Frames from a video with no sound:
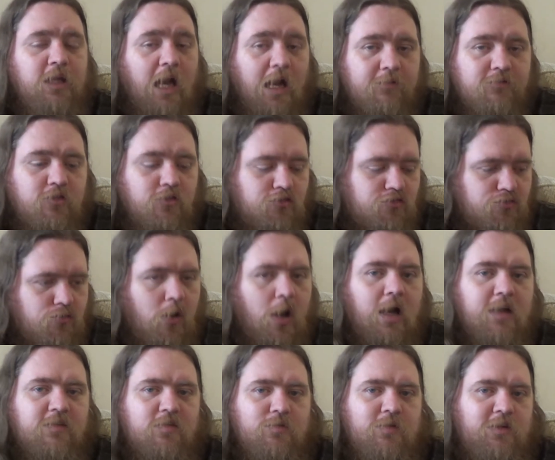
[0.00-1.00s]
You have to
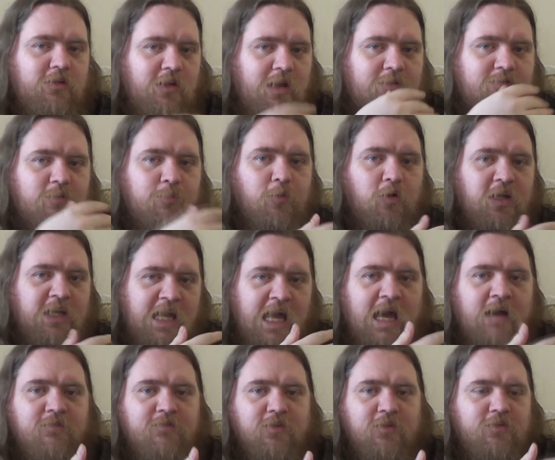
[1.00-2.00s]
try to read. You have to put in
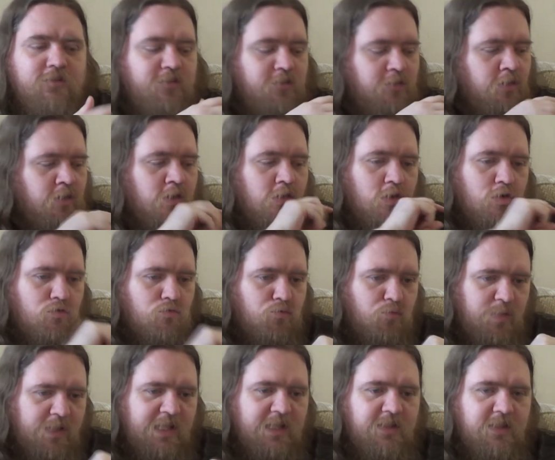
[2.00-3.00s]
effort to
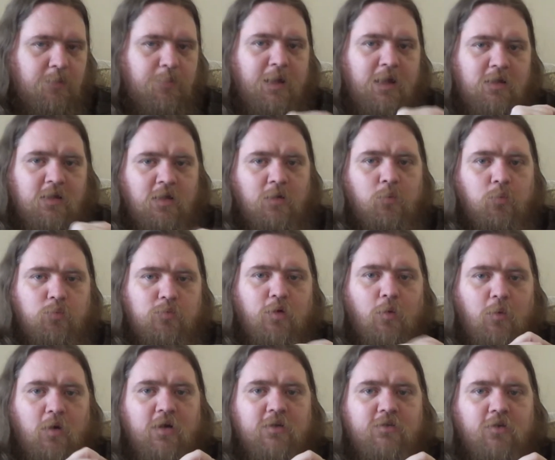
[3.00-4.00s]
read the
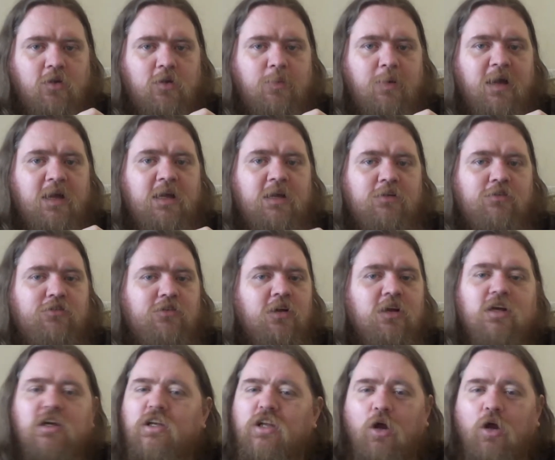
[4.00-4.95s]
words on the page.